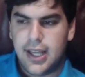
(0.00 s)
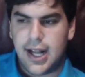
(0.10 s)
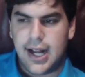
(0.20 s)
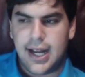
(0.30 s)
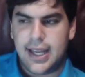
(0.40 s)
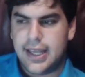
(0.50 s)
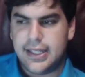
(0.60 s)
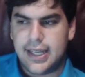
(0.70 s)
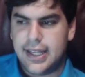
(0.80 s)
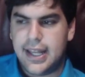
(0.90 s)

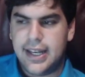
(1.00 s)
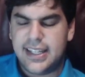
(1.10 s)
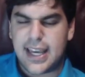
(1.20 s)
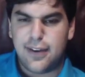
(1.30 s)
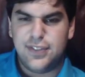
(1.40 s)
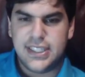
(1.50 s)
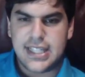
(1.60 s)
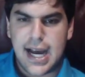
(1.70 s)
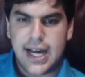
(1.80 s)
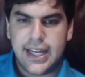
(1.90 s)
And then Kevin
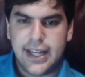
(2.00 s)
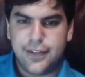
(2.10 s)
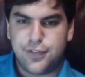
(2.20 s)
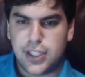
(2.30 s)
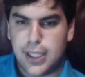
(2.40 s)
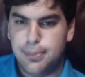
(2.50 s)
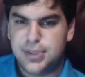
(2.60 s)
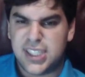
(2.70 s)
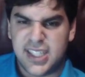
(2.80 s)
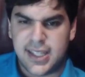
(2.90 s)
Dodd out of
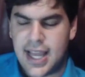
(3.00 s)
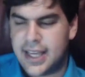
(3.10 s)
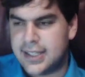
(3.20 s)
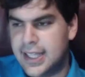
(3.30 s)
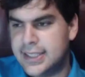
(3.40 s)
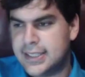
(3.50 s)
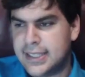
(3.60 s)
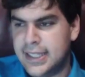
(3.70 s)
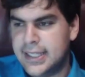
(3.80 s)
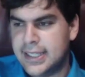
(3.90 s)
Clemson, like, let's
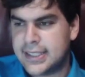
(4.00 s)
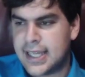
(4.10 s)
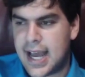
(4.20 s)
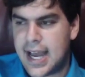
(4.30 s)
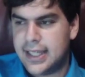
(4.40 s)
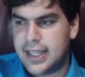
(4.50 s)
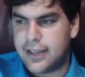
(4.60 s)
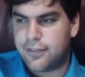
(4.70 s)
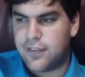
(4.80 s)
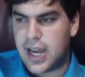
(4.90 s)
see this guy
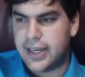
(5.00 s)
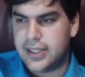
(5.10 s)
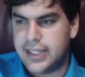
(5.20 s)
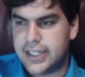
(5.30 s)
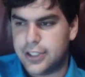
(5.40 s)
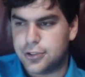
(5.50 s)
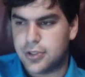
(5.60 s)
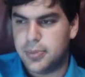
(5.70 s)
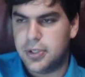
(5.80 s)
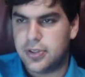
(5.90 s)
like finally
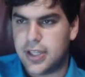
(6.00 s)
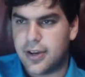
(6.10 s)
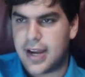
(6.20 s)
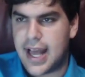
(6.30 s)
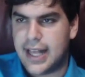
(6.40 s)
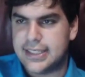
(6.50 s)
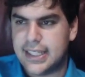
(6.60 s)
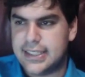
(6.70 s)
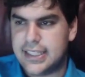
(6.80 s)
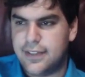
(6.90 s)
contribute there as
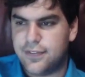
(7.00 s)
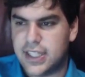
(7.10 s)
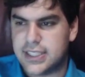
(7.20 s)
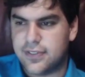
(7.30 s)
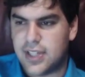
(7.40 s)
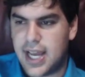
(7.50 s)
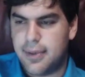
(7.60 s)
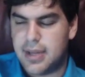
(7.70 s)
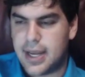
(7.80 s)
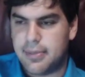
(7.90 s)
a defensive
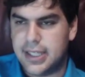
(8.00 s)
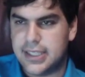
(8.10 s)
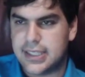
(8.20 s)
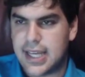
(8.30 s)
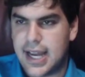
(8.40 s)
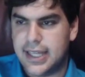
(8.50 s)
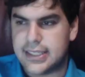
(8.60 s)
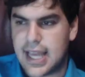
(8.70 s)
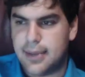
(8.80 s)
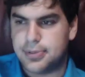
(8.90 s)
lineman. I mean, this guy
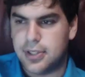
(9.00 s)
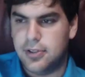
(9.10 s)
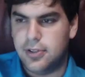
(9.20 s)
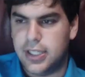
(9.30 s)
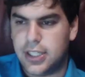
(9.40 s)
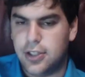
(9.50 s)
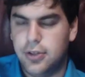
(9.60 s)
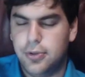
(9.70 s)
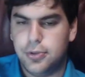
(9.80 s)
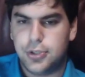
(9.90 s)
is absolutely
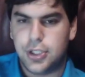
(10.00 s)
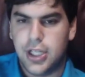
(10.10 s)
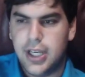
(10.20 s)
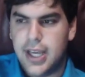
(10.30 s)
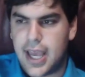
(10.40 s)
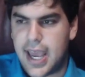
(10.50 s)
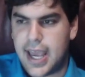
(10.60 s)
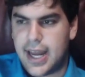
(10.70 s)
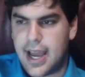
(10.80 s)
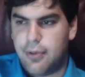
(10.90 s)
huge.
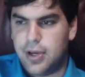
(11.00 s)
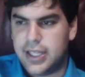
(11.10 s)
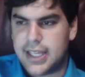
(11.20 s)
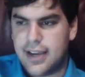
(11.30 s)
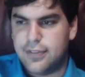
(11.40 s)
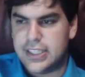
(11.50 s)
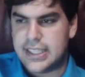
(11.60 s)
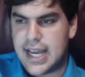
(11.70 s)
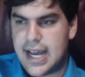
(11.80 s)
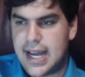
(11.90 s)
And I want Kevin
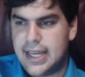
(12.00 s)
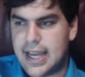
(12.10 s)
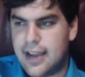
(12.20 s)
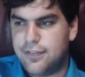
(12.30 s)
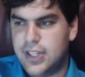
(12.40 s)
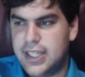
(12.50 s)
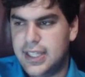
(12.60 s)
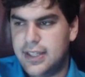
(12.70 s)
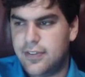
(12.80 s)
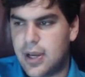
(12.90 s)
Dodd. I think
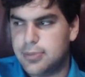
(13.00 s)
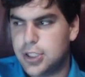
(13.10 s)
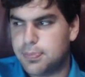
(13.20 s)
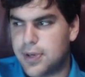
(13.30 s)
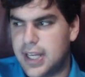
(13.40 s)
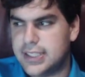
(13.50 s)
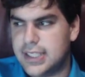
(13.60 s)
he'd even, I'm surprised he's